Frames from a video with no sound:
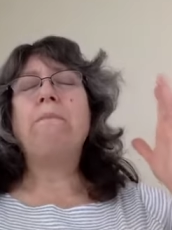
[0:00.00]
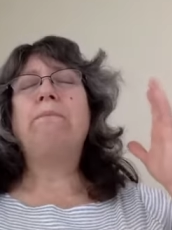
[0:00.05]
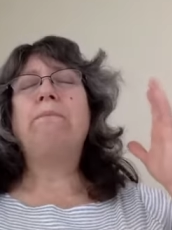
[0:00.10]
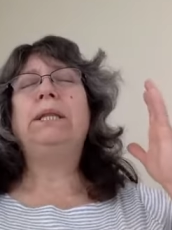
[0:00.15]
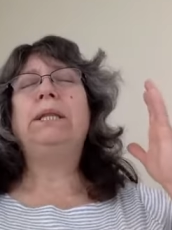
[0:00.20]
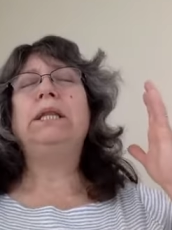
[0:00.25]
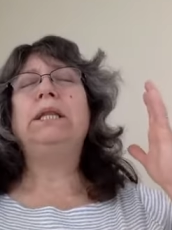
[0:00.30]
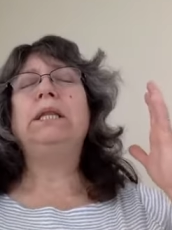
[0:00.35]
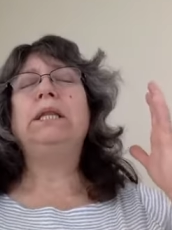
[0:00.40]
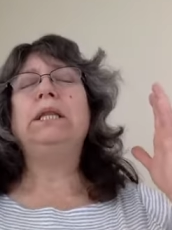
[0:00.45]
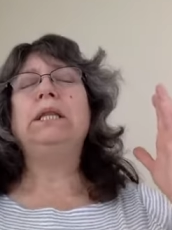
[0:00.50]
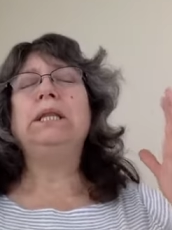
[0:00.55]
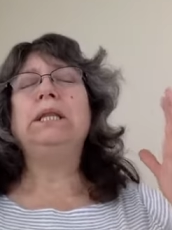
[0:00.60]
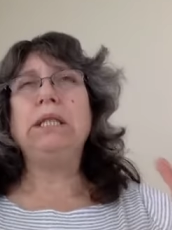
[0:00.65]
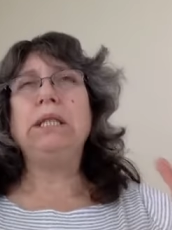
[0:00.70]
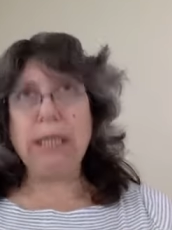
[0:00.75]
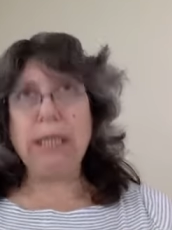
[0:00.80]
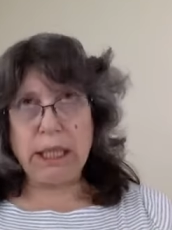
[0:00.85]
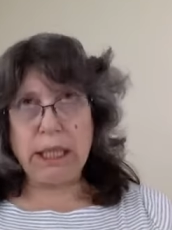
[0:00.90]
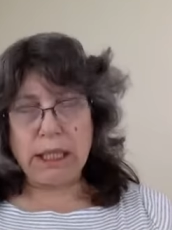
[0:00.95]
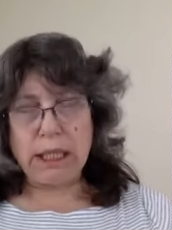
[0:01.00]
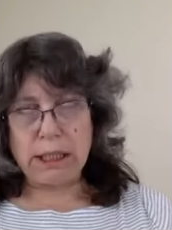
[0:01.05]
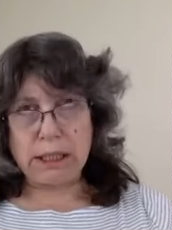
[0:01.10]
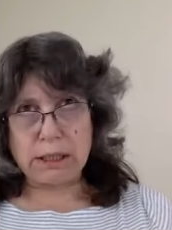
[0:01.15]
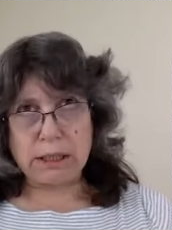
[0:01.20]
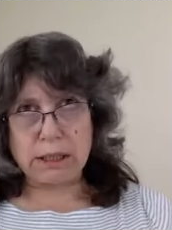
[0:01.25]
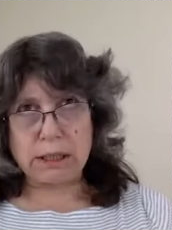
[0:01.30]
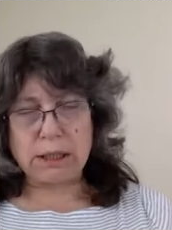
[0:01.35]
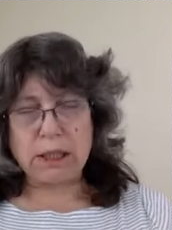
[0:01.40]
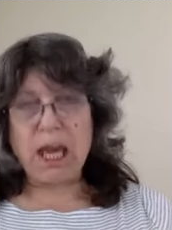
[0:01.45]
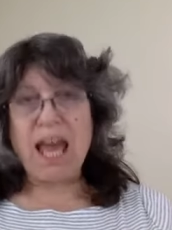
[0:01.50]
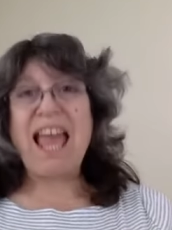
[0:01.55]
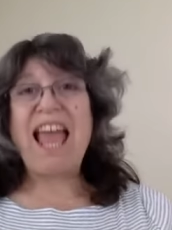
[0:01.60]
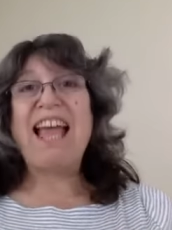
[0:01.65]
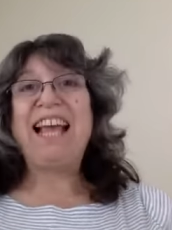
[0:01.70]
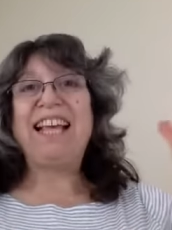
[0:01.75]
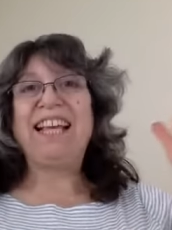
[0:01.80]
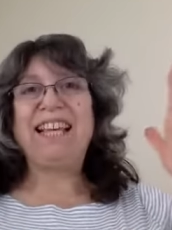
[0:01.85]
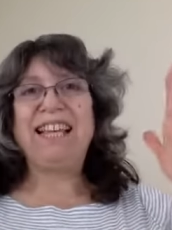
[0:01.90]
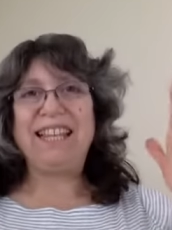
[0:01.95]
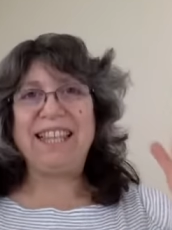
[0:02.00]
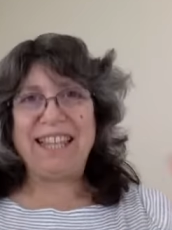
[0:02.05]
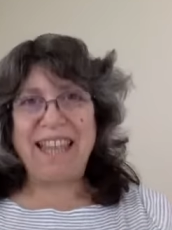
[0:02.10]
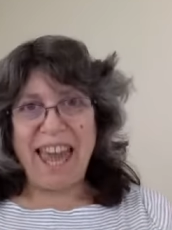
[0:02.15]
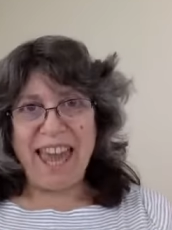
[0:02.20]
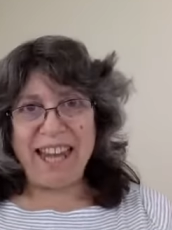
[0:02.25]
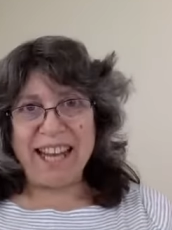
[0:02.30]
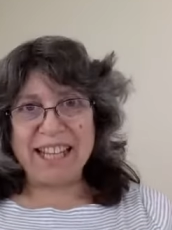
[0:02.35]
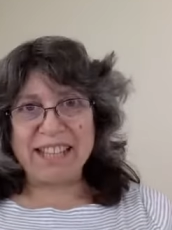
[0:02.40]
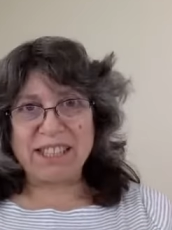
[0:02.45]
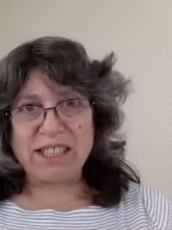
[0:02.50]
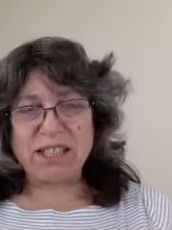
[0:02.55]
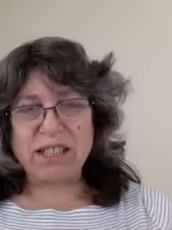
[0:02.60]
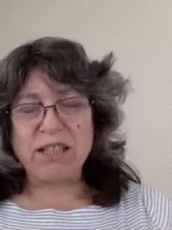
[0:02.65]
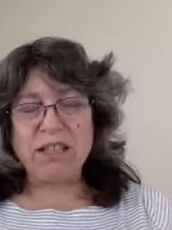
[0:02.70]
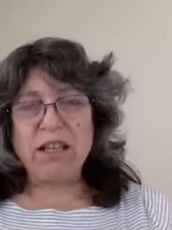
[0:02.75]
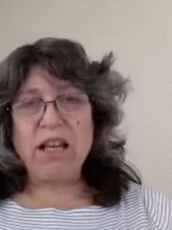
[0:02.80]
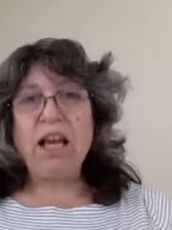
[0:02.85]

please get it.